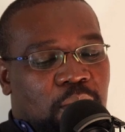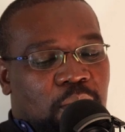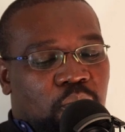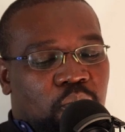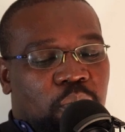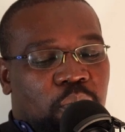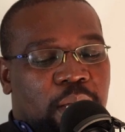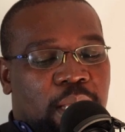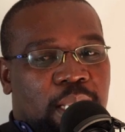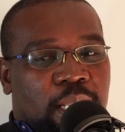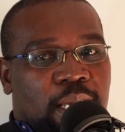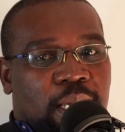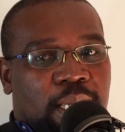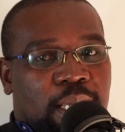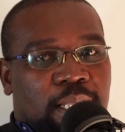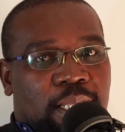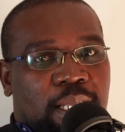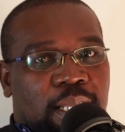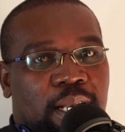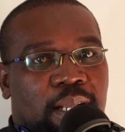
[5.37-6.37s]
wena
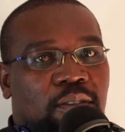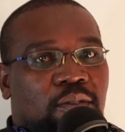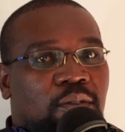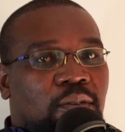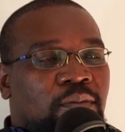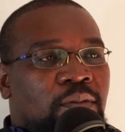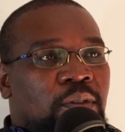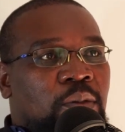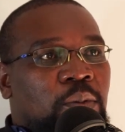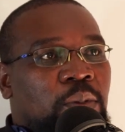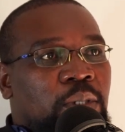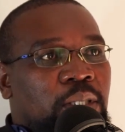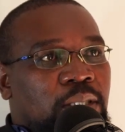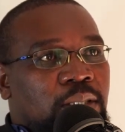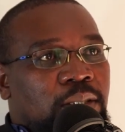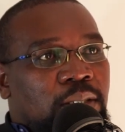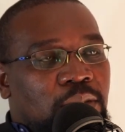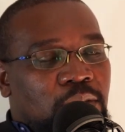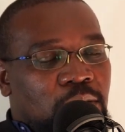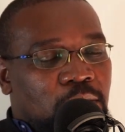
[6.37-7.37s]
and the rest of the world.
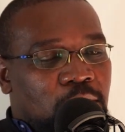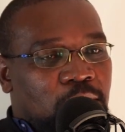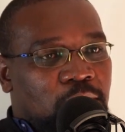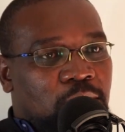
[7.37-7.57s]
So